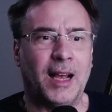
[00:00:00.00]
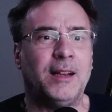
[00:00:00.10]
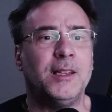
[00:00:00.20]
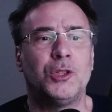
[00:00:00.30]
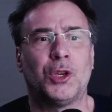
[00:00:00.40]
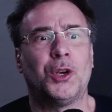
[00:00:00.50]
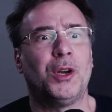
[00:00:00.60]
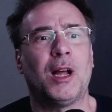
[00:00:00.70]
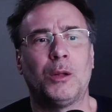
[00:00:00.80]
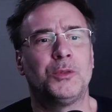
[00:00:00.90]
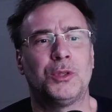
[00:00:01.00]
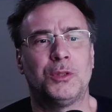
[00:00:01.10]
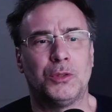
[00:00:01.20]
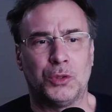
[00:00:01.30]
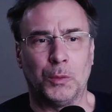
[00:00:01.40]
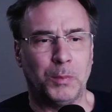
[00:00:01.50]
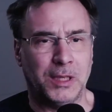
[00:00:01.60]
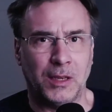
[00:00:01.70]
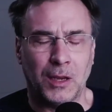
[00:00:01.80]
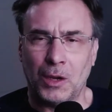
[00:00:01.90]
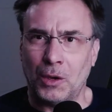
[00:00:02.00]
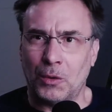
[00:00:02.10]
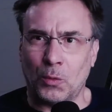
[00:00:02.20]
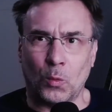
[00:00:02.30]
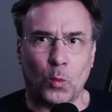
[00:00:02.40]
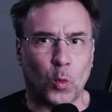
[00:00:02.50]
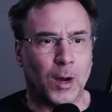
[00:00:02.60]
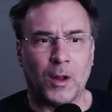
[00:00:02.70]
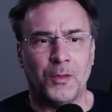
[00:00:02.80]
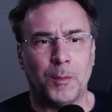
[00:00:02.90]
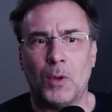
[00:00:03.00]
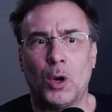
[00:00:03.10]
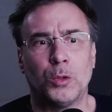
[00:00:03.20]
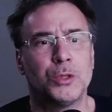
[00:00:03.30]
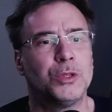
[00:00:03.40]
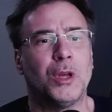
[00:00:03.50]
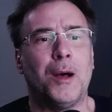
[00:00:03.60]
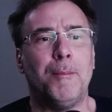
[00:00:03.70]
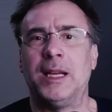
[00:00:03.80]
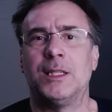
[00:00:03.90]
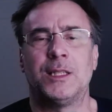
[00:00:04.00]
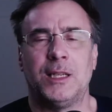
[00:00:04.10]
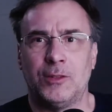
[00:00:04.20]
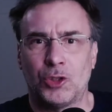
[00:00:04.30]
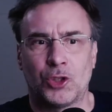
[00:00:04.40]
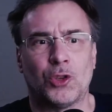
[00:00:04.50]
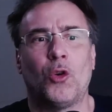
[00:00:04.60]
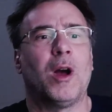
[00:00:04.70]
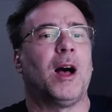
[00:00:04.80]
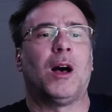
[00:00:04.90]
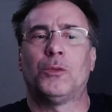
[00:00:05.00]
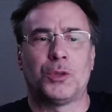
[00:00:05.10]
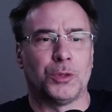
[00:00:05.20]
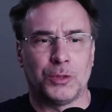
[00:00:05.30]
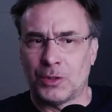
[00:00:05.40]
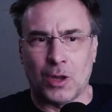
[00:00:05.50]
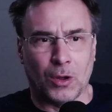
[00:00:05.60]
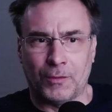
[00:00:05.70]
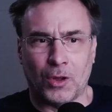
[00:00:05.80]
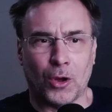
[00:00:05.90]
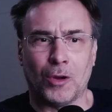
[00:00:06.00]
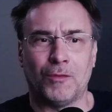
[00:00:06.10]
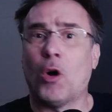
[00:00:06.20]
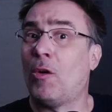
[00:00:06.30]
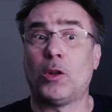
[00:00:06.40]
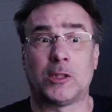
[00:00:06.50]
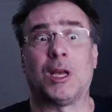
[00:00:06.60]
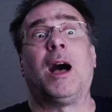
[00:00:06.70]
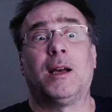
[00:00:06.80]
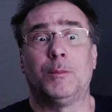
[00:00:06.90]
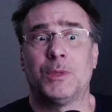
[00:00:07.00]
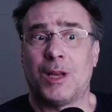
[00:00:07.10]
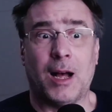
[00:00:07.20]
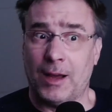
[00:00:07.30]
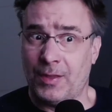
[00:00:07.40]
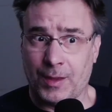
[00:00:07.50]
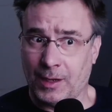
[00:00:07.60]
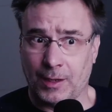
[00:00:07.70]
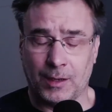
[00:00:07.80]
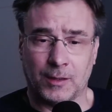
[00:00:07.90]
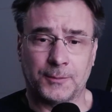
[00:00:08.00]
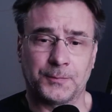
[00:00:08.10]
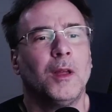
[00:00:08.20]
And it turned out to be one of the most amazing song outros of all times, I think.